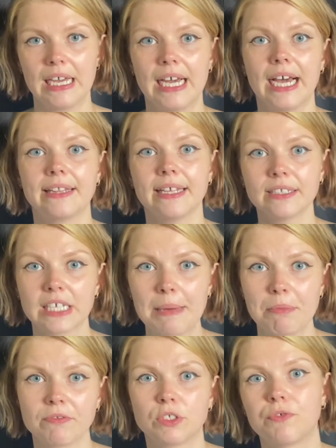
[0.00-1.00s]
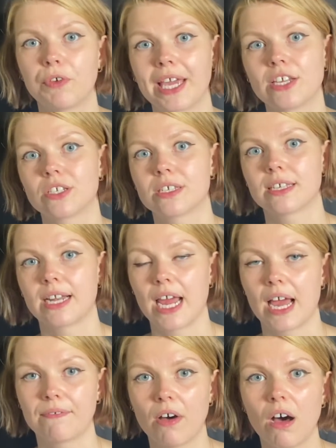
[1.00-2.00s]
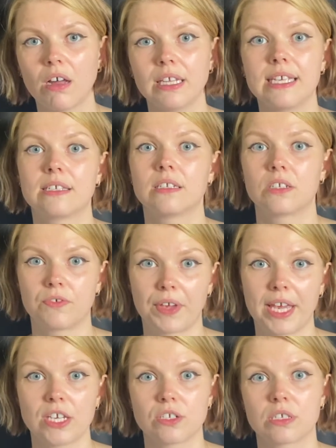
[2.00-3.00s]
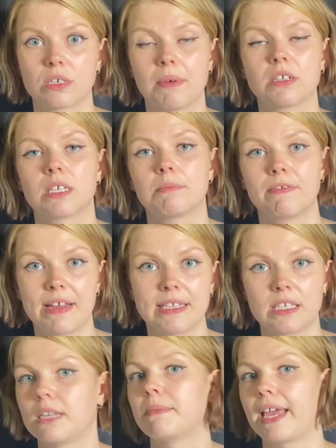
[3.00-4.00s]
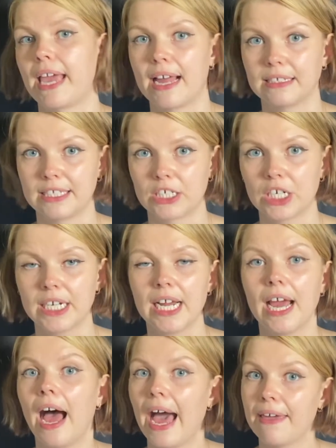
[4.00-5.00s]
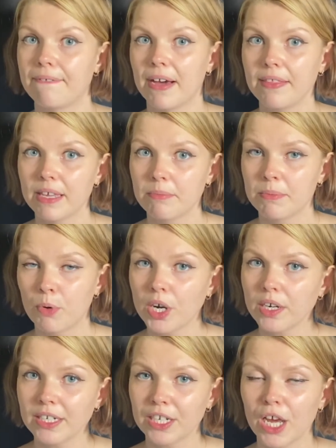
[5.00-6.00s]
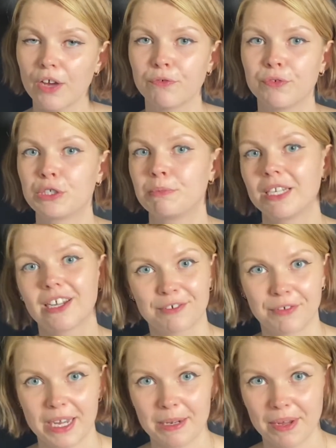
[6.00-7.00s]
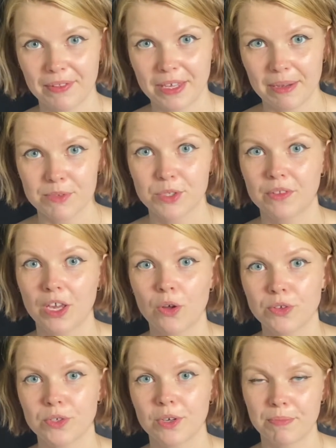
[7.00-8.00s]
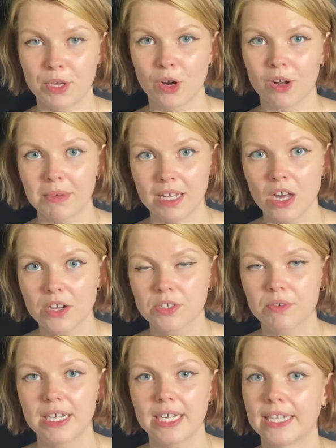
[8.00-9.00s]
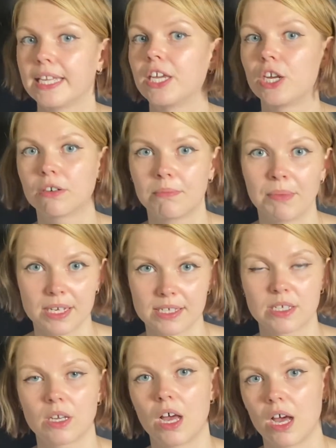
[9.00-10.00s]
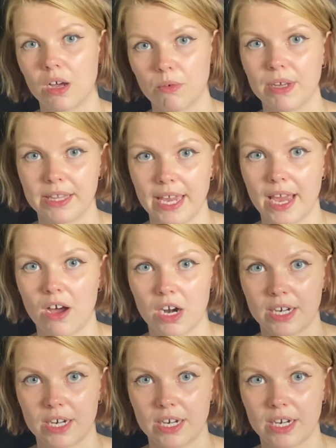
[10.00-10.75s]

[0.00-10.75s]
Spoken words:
Another type of notifications that I have on is the notifications about some events in my calendar. I find them important enough to be notified about them, so they also appear on my lock screen and I hear a buzz when they are